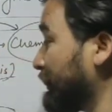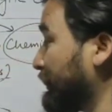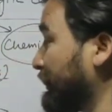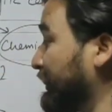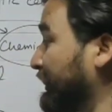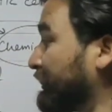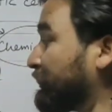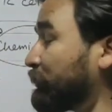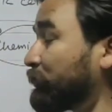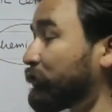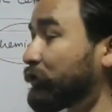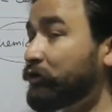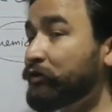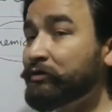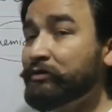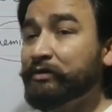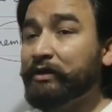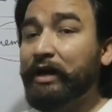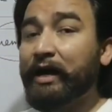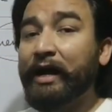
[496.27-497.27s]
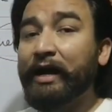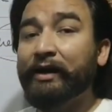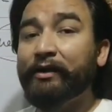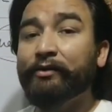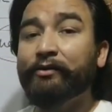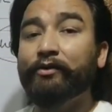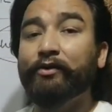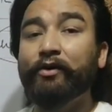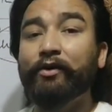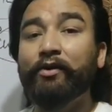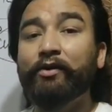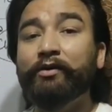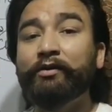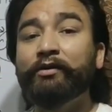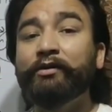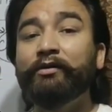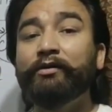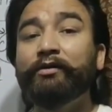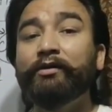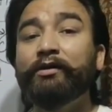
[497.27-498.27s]
electrons are
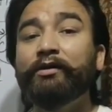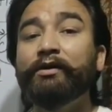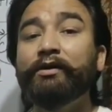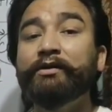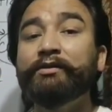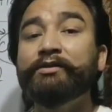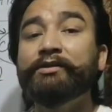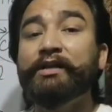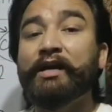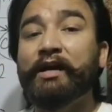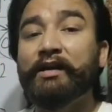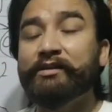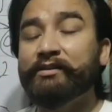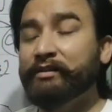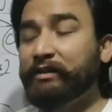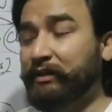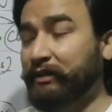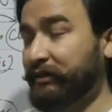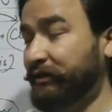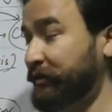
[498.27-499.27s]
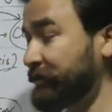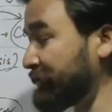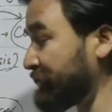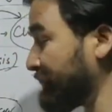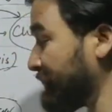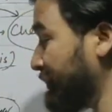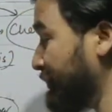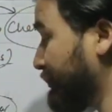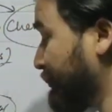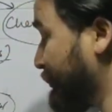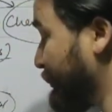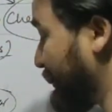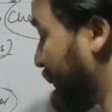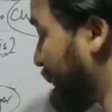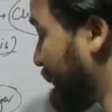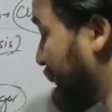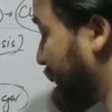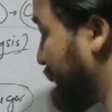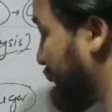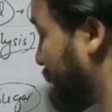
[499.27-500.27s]
not the charge carriers,
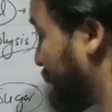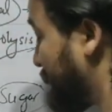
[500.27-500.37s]
but